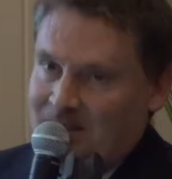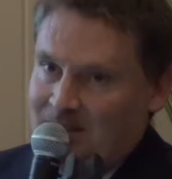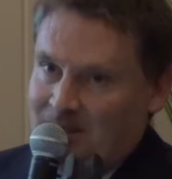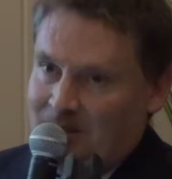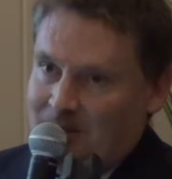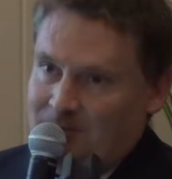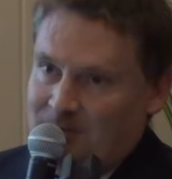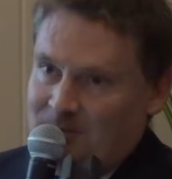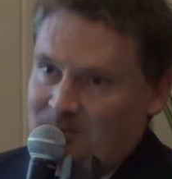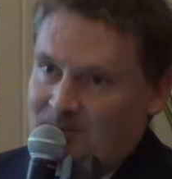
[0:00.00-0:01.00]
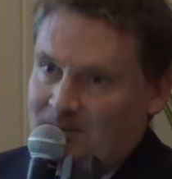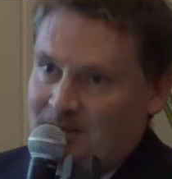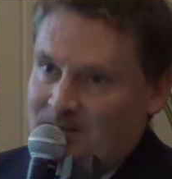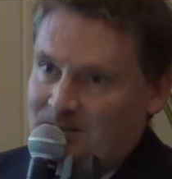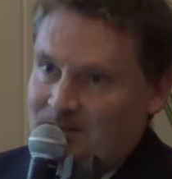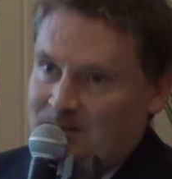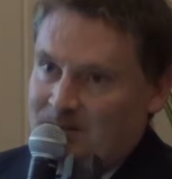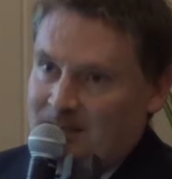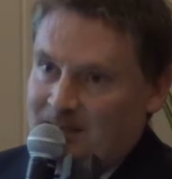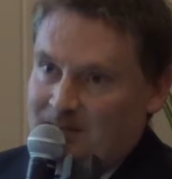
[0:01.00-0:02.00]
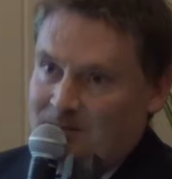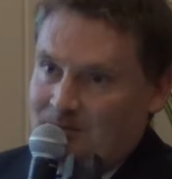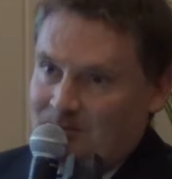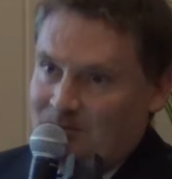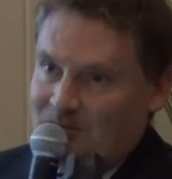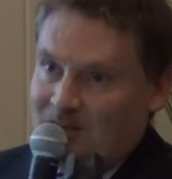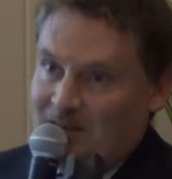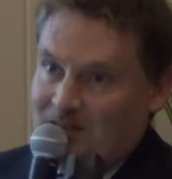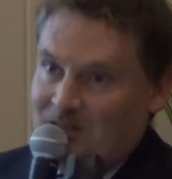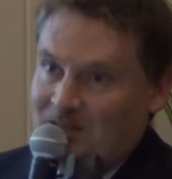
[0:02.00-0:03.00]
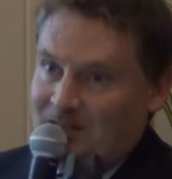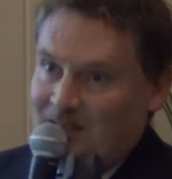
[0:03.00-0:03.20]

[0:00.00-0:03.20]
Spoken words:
you know, after the 2008 crash.